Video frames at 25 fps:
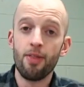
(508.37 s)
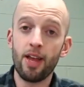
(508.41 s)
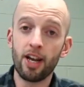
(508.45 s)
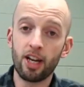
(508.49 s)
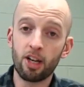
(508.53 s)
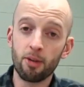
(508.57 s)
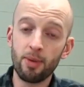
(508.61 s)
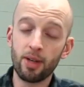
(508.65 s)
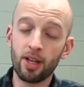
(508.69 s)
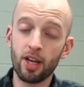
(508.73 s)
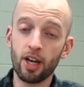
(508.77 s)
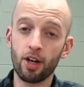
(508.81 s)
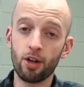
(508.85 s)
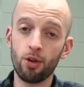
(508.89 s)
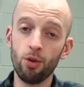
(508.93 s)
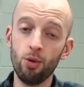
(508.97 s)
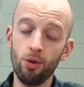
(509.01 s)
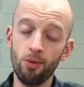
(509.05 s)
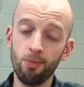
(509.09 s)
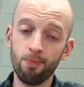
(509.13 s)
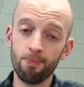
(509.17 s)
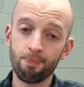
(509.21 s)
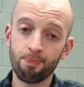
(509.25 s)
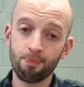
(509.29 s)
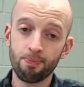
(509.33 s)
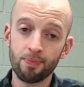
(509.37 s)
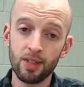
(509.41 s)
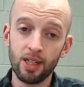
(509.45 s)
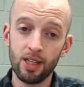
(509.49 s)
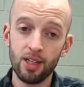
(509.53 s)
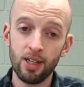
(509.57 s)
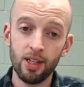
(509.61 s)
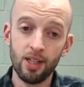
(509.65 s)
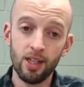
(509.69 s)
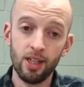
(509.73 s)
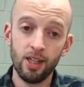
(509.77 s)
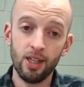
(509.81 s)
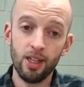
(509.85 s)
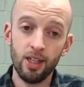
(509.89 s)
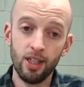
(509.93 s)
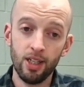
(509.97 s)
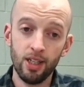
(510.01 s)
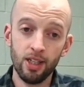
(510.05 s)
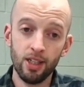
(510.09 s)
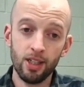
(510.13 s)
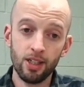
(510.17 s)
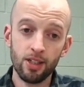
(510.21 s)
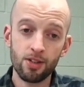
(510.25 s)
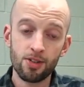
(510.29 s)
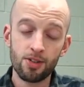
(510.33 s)
That could be kind of cool.
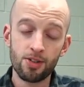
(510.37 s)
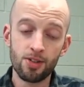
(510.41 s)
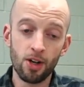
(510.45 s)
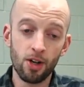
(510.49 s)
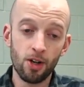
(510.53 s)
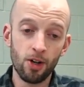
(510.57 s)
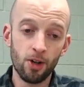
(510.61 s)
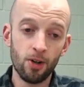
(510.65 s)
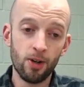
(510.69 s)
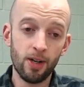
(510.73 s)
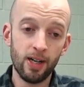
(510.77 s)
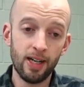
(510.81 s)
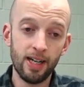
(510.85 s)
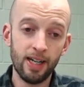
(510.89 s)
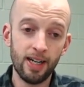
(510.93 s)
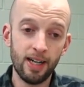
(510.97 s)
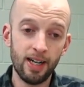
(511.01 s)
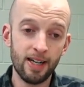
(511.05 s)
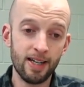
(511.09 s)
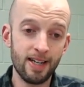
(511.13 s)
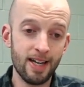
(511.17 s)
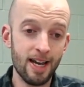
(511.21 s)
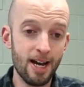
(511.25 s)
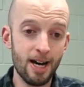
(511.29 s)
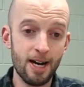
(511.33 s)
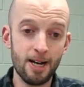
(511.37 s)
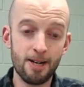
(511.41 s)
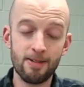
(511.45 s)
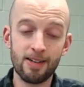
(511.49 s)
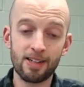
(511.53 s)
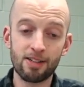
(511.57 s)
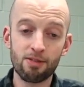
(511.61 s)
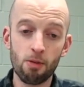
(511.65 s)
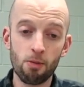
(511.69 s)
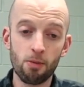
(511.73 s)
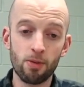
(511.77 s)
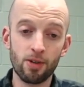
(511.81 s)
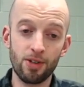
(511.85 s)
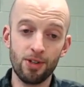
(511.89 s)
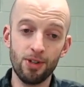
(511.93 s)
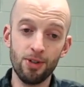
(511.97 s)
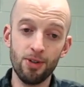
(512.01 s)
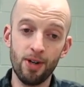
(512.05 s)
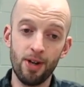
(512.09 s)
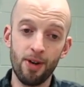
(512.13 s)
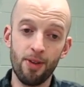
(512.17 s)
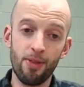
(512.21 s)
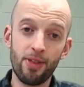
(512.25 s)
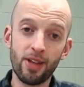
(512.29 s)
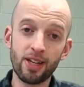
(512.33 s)
So, yeah, that's what we're
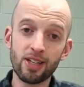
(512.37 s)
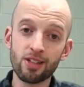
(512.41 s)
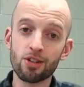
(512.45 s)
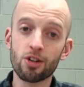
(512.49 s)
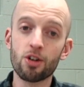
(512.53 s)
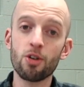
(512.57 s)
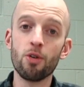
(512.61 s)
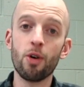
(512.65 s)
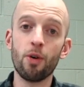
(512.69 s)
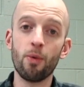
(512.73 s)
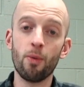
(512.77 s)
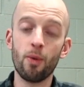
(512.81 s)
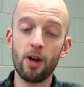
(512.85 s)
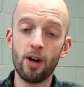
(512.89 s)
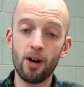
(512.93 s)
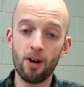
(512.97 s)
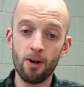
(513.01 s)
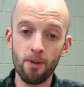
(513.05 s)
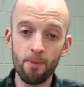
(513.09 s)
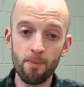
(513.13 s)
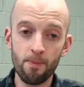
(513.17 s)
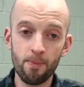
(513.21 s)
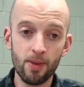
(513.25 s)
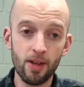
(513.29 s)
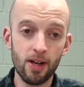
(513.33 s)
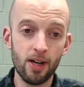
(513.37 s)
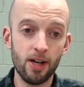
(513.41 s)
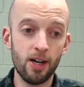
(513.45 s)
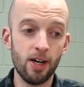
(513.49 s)
doing. Things are going well.